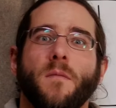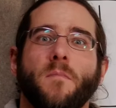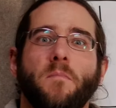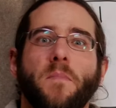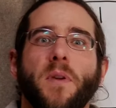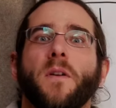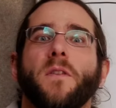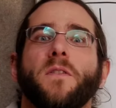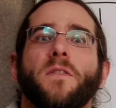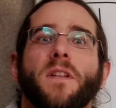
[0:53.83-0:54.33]

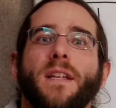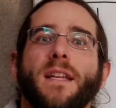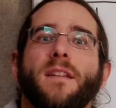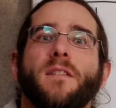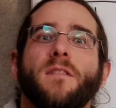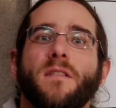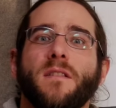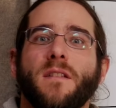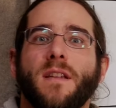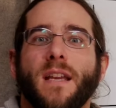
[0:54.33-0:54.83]
builds an
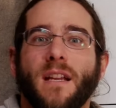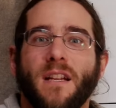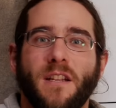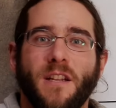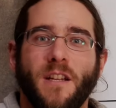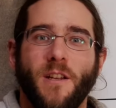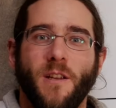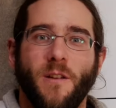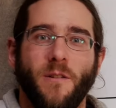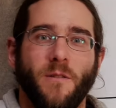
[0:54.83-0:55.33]
instinct
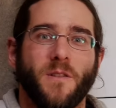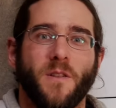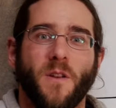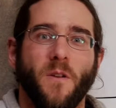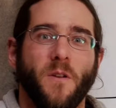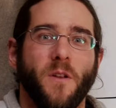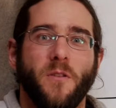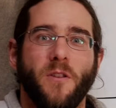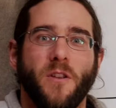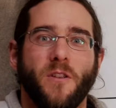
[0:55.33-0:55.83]
in you. So
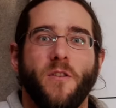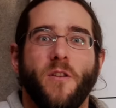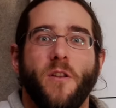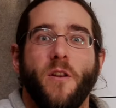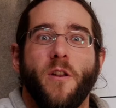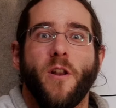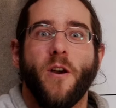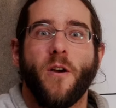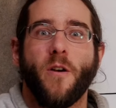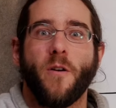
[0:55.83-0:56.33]
you just
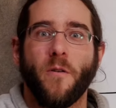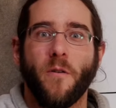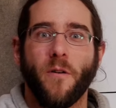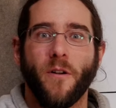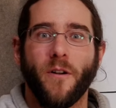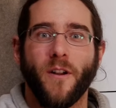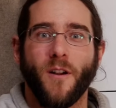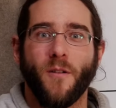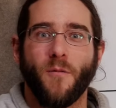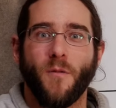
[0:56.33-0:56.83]
know
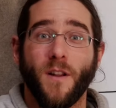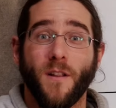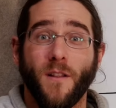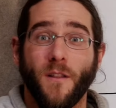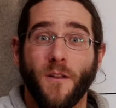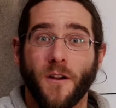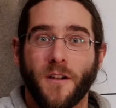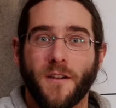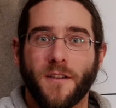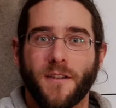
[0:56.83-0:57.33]
what
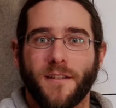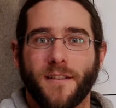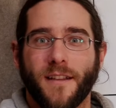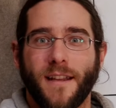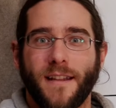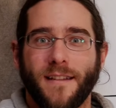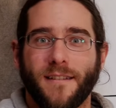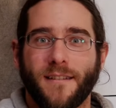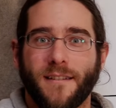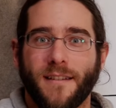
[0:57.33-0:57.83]
looks
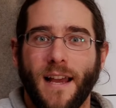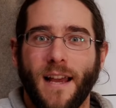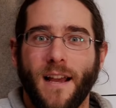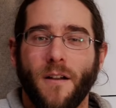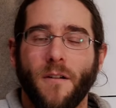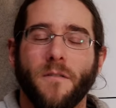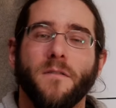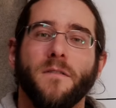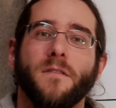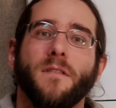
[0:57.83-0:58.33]
and
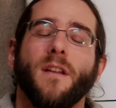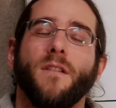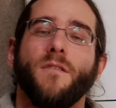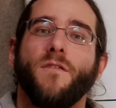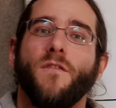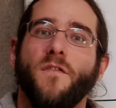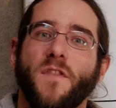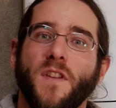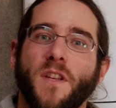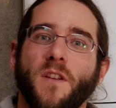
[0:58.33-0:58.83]
sounds and
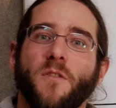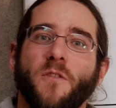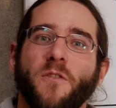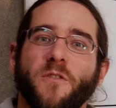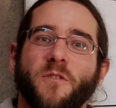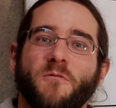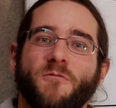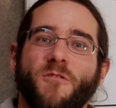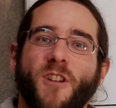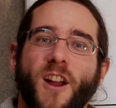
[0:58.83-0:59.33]

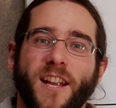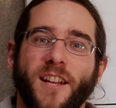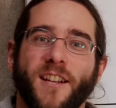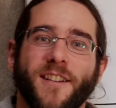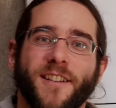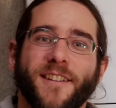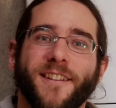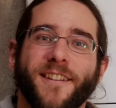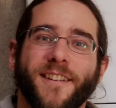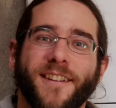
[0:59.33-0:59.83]
feels right.
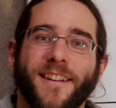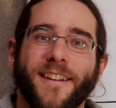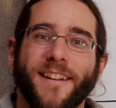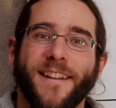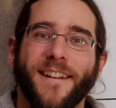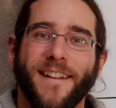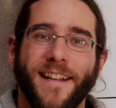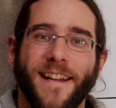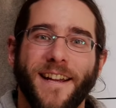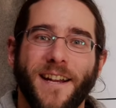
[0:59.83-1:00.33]

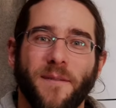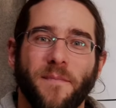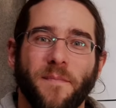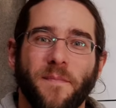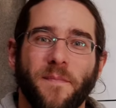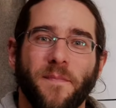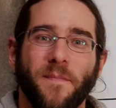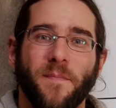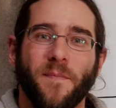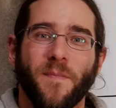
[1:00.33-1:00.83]
Yeah.
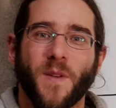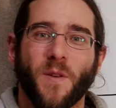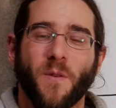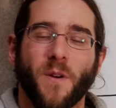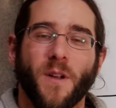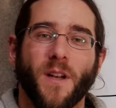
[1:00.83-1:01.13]
So we're